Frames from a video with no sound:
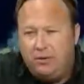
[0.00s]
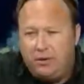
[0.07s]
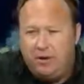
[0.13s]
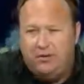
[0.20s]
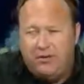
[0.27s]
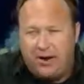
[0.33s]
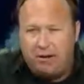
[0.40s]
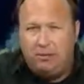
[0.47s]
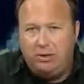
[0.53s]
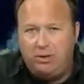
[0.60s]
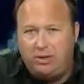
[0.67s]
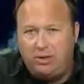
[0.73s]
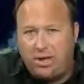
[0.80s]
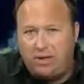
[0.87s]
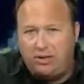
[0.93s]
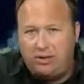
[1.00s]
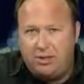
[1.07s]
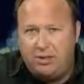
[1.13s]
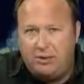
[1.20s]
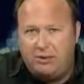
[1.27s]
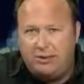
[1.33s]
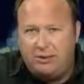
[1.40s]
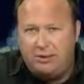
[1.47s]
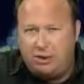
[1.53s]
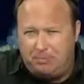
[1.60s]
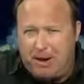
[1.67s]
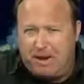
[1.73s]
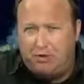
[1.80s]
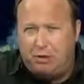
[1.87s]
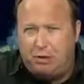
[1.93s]
The incredibly disgusting
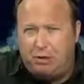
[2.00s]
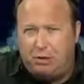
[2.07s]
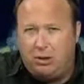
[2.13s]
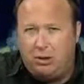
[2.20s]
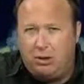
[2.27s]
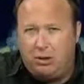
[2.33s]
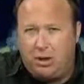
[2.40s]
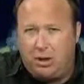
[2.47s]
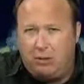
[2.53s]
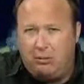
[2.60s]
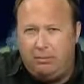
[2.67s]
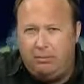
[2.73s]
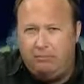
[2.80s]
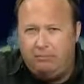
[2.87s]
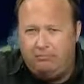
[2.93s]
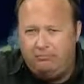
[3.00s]
spectacle a